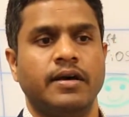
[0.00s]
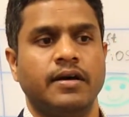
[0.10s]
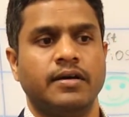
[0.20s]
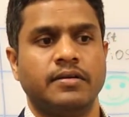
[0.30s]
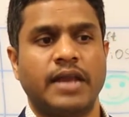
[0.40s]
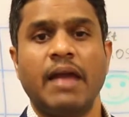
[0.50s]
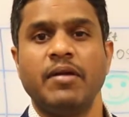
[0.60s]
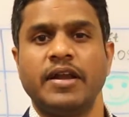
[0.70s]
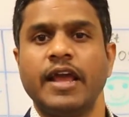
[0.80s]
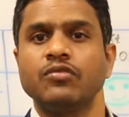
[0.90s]
the
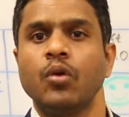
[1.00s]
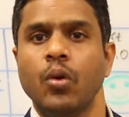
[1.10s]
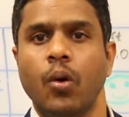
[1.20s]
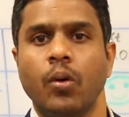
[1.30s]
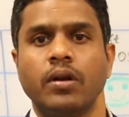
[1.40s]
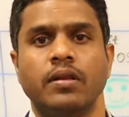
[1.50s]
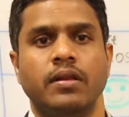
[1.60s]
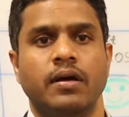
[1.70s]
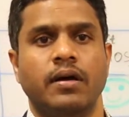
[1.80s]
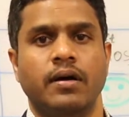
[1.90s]
time it takes to
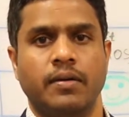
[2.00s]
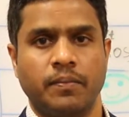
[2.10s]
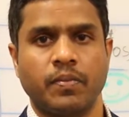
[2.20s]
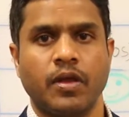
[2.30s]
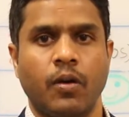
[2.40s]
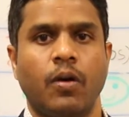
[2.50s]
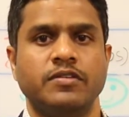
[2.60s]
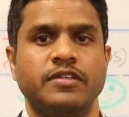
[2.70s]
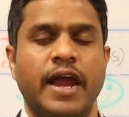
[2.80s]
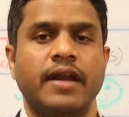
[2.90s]
load the
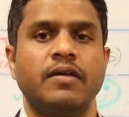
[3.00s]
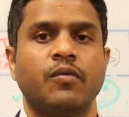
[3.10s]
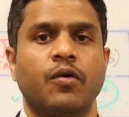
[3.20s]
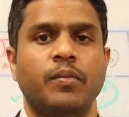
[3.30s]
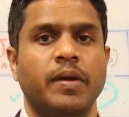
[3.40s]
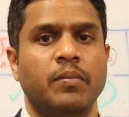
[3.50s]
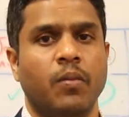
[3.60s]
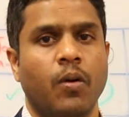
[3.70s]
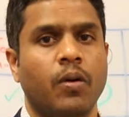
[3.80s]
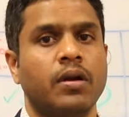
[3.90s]
whole site could be
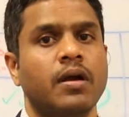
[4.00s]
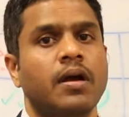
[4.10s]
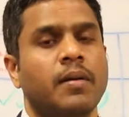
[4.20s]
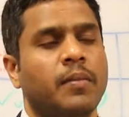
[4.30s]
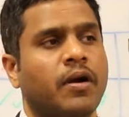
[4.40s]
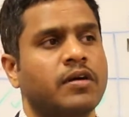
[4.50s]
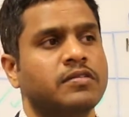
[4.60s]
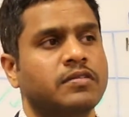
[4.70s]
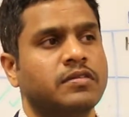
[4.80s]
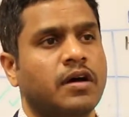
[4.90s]
more,
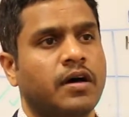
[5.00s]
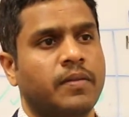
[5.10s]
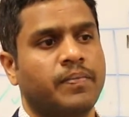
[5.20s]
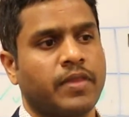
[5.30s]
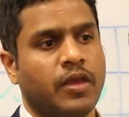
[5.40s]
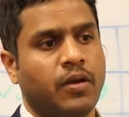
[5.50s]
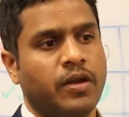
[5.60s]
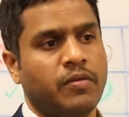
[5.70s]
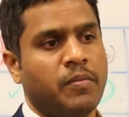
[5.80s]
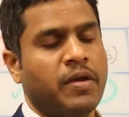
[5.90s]
because a
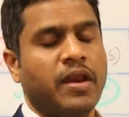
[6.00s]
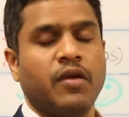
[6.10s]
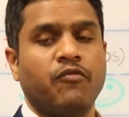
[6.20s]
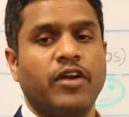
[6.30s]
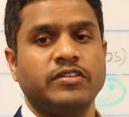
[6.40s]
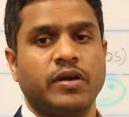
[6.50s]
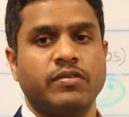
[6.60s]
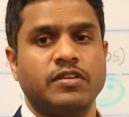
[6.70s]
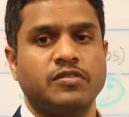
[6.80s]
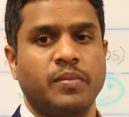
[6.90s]
refresh
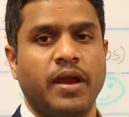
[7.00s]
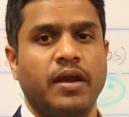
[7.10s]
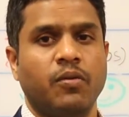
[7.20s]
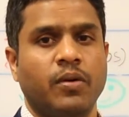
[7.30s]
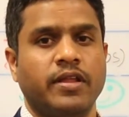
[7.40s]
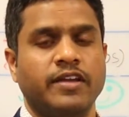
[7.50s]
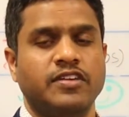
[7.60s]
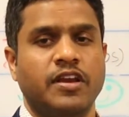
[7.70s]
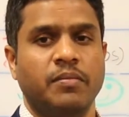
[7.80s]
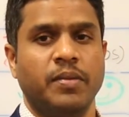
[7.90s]
request is made over the
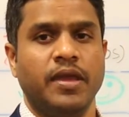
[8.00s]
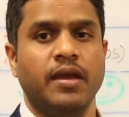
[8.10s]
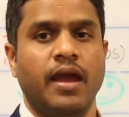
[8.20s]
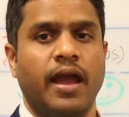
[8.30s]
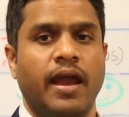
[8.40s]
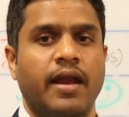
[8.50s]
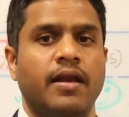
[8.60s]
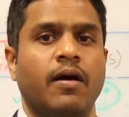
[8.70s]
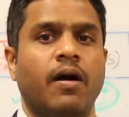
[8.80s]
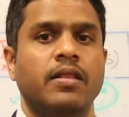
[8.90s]
HTTP
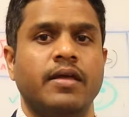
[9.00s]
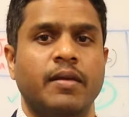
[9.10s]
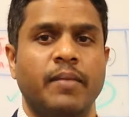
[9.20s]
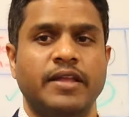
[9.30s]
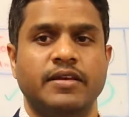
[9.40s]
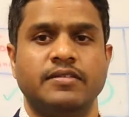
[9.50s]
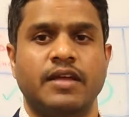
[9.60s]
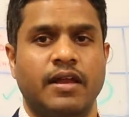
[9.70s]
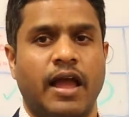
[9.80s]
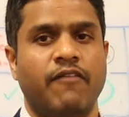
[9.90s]
and all the
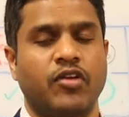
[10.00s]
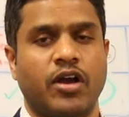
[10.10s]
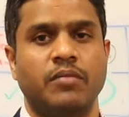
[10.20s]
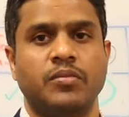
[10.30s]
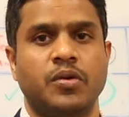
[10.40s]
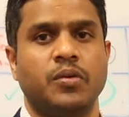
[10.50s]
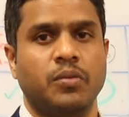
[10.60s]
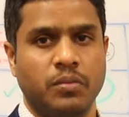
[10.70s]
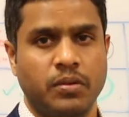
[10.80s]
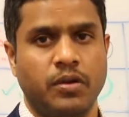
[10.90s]
images have to come
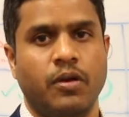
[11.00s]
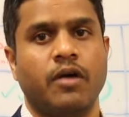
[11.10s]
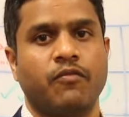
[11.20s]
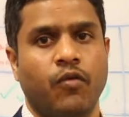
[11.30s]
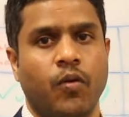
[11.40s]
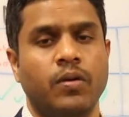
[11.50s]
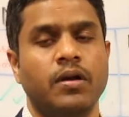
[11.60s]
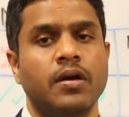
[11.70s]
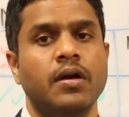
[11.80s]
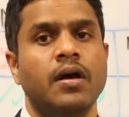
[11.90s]
to your
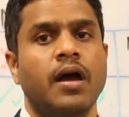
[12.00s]
phone,